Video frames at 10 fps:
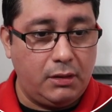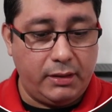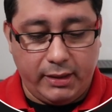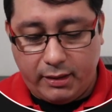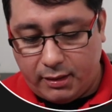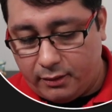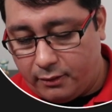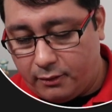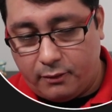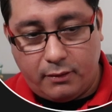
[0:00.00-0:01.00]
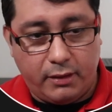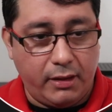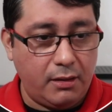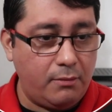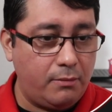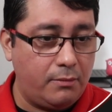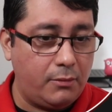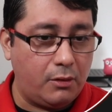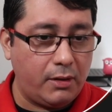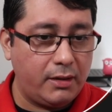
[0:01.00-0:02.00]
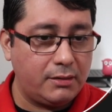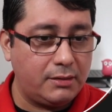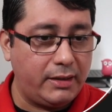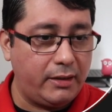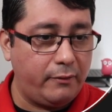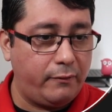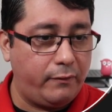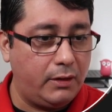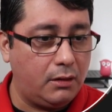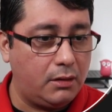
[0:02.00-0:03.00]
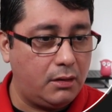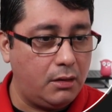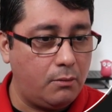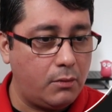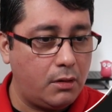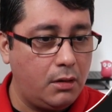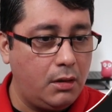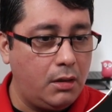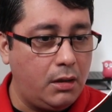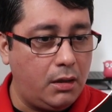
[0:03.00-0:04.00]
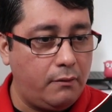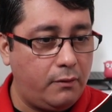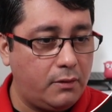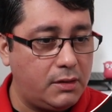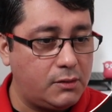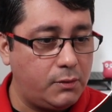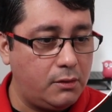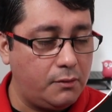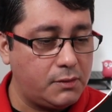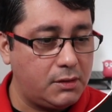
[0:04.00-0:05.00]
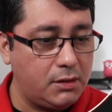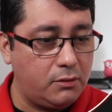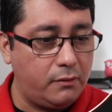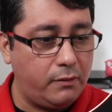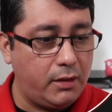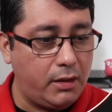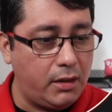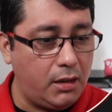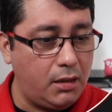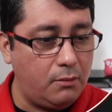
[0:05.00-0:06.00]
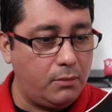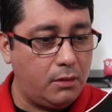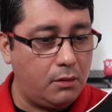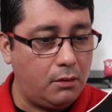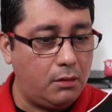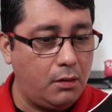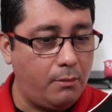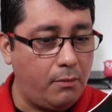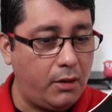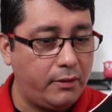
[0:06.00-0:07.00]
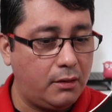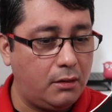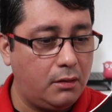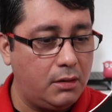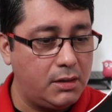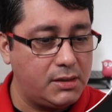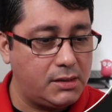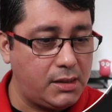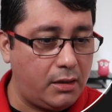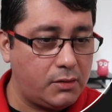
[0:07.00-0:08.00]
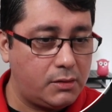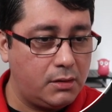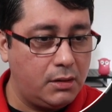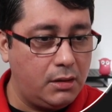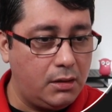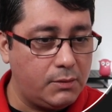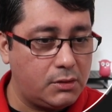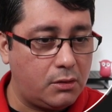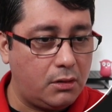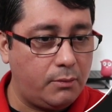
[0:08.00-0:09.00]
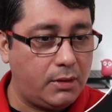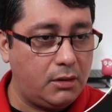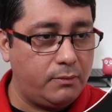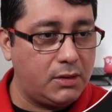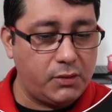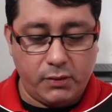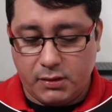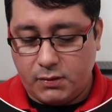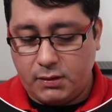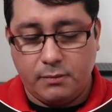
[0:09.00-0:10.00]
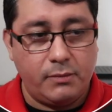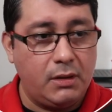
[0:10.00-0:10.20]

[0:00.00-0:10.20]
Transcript: The name, or rather the field number, and for this we obviously need to define an enum called marital status. Scroll up a little bit so you can see.